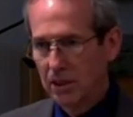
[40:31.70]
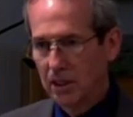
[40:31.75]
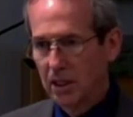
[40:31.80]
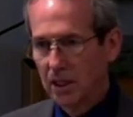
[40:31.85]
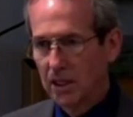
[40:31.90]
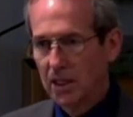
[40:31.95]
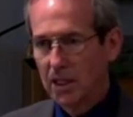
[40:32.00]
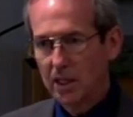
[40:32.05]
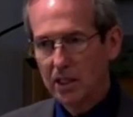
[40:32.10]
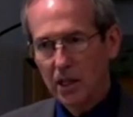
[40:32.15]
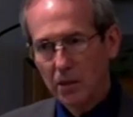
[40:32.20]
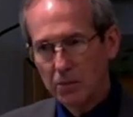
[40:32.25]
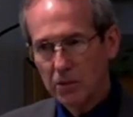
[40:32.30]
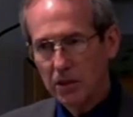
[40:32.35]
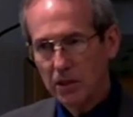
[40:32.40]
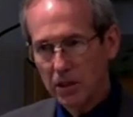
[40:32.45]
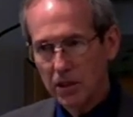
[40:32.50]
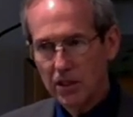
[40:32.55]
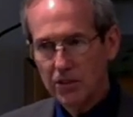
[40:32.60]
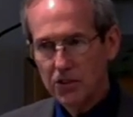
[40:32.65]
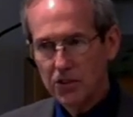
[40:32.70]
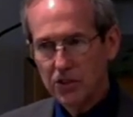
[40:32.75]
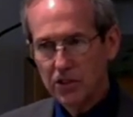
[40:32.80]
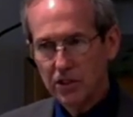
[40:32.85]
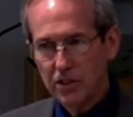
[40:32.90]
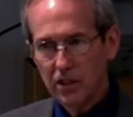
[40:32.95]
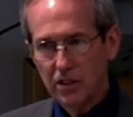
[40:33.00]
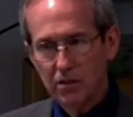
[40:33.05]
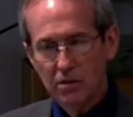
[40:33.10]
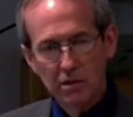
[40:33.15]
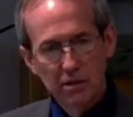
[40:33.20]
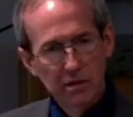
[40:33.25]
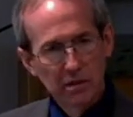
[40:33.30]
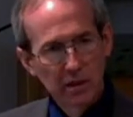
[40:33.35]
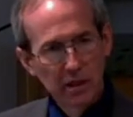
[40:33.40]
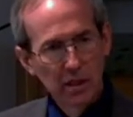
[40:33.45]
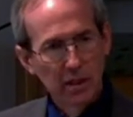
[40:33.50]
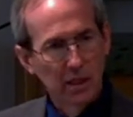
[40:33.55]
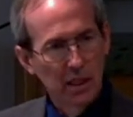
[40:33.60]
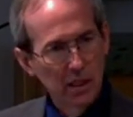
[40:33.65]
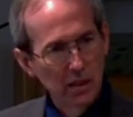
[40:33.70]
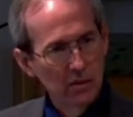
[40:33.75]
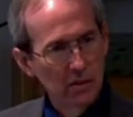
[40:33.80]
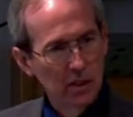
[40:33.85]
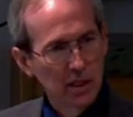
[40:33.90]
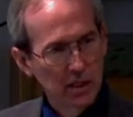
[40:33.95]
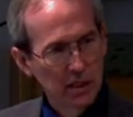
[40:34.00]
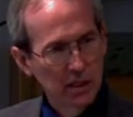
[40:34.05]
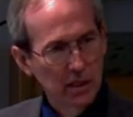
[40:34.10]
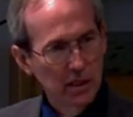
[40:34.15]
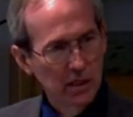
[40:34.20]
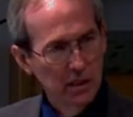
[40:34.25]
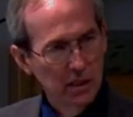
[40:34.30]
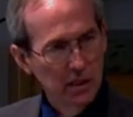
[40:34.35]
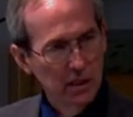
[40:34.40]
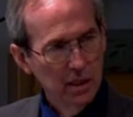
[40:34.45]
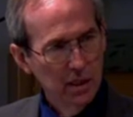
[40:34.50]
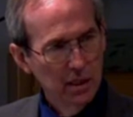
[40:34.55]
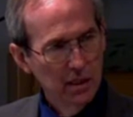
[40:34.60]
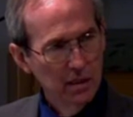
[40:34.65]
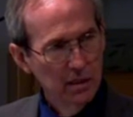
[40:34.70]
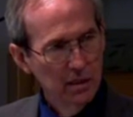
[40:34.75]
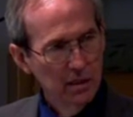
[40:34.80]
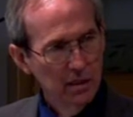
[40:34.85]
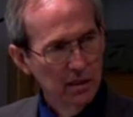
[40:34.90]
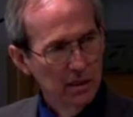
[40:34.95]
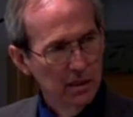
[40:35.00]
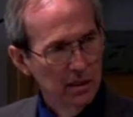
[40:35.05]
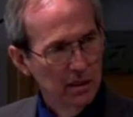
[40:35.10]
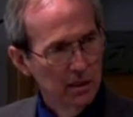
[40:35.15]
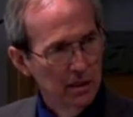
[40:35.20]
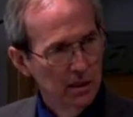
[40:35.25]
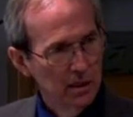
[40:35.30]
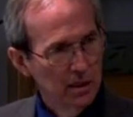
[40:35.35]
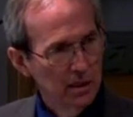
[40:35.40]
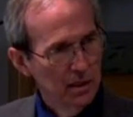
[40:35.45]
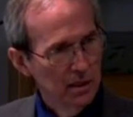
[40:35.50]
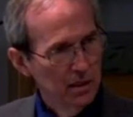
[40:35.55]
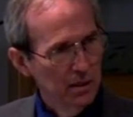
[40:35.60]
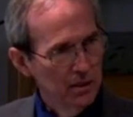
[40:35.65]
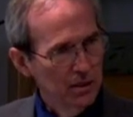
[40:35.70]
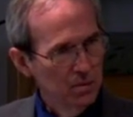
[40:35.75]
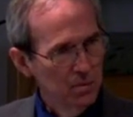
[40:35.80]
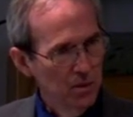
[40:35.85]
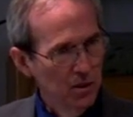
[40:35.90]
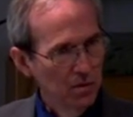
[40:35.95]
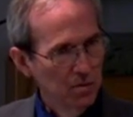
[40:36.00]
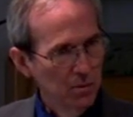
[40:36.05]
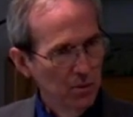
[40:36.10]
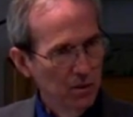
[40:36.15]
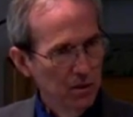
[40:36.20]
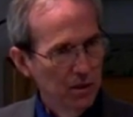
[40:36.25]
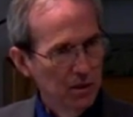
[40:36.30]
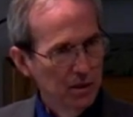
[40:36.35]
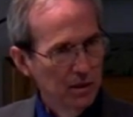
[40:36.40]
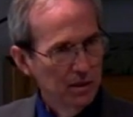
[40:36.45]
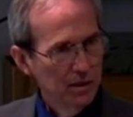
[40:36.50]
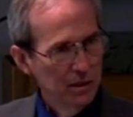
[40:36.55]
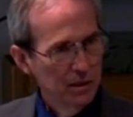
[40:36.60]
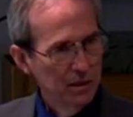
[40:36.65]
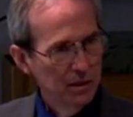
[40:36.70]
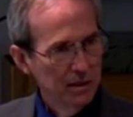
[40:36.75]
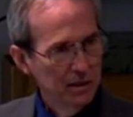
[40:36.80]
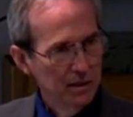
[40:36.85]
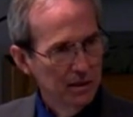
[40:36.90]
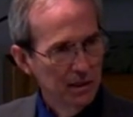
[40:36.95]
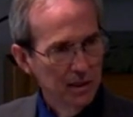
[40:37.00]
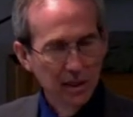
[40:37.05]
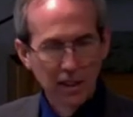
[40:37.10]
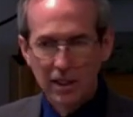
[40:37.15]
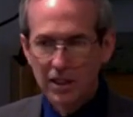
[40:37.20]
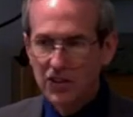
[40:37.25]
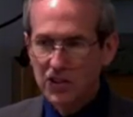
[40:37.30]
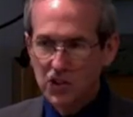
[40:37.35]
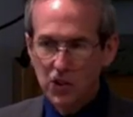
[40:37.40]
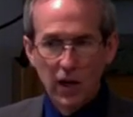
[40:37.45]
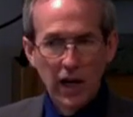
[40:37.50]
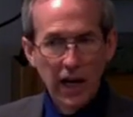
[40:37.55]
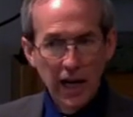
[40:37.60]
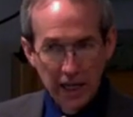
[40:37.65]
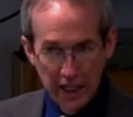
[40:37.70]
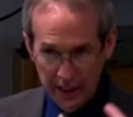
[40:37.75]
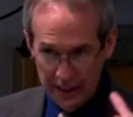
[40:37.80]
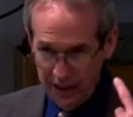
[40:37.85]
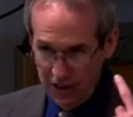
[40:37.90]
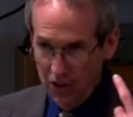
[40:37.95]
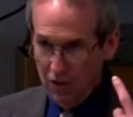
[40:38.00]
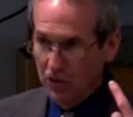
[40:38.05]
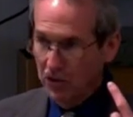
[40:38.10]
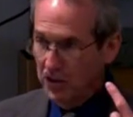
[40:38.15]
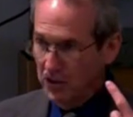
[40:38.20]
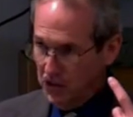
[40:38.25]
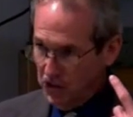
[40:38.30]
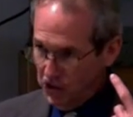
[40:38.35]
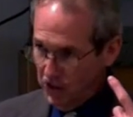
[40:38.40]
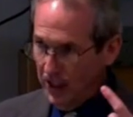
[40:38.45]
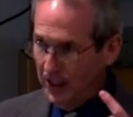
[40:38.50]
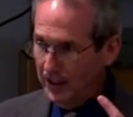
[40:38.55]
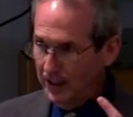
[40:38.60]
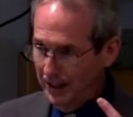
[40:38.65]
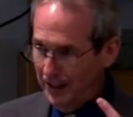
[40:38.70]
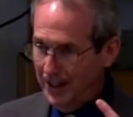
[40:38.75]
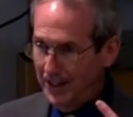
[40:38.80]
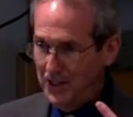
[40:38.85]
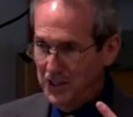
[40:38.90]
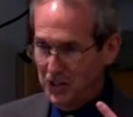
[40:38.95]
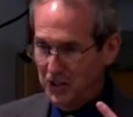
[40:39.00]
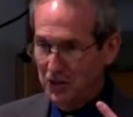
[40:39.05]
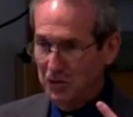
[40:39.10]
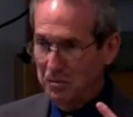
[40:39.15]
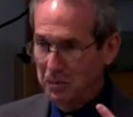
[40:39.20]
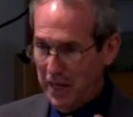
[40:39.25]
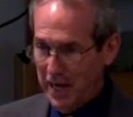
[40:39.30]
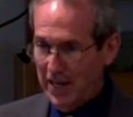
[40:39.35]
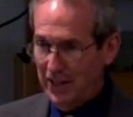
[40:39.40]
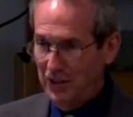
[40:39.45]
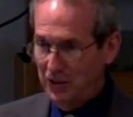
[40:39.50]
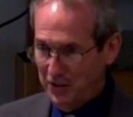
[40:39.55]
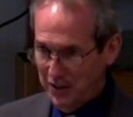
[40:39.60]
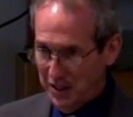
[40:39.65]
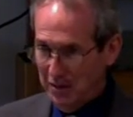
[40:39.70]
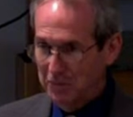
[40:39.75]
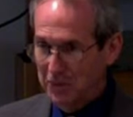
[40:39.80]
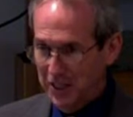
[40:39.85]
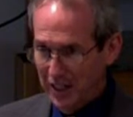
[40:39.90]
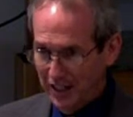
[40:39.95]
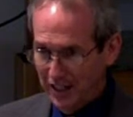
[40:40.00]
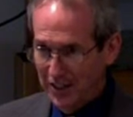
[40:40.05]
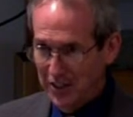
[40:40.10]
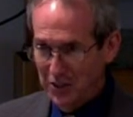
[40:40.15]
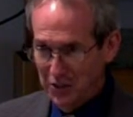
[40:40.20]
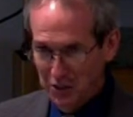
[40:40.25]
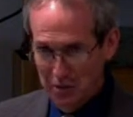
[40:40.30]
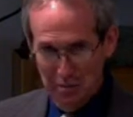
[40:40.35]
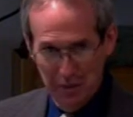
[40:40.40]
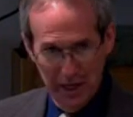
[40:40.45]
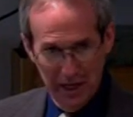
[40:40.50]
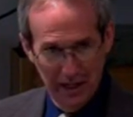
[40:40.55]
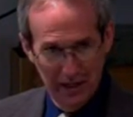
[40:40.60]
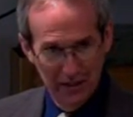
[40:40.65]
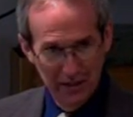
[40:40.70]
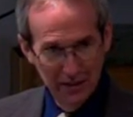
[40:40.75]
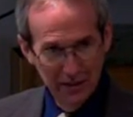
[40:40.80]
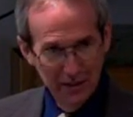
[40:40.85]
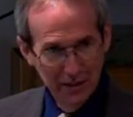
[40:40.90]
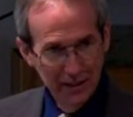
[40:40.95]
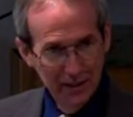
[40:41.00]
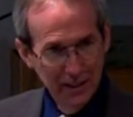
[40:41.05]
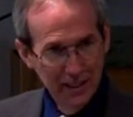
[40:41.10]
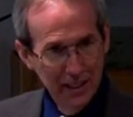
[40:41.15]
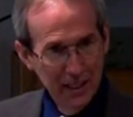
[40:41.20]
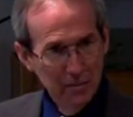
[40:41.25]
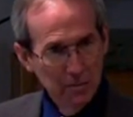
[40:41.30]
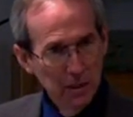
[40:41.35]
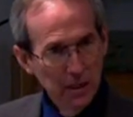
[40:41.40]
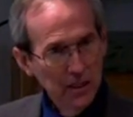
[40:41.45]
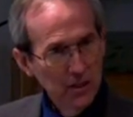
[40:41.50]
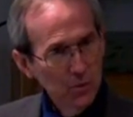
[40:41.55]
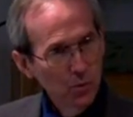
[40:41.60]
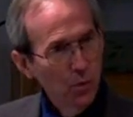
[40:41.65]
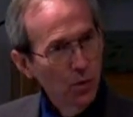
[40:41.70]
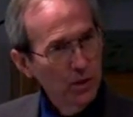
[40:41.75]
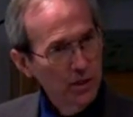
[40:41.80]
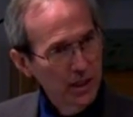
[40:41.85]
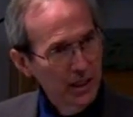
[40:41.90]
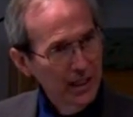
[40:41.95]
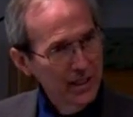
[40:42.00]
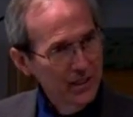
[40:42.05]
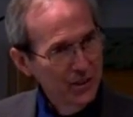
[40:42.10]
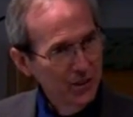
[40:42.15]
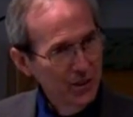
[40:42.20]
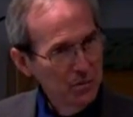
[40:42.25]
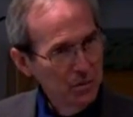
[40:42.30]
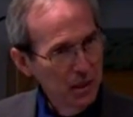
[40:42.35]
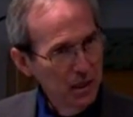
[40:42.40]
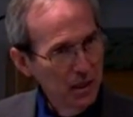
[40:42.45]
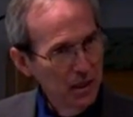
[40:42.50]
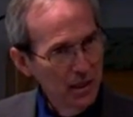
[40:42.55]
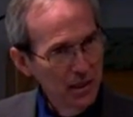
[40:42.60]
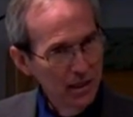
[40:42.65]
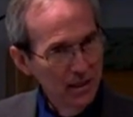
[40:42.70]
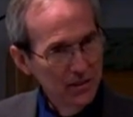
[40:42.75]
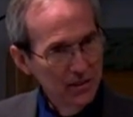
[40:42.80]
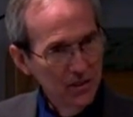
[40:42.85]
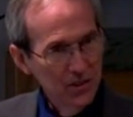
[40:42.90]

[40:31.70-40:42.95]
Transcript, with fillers: You come to lunch and you go, man, I don't get to eat again till tomorrow morning. So I had to get over the psychological battle that I'm telling you about because what did I do at my lunch?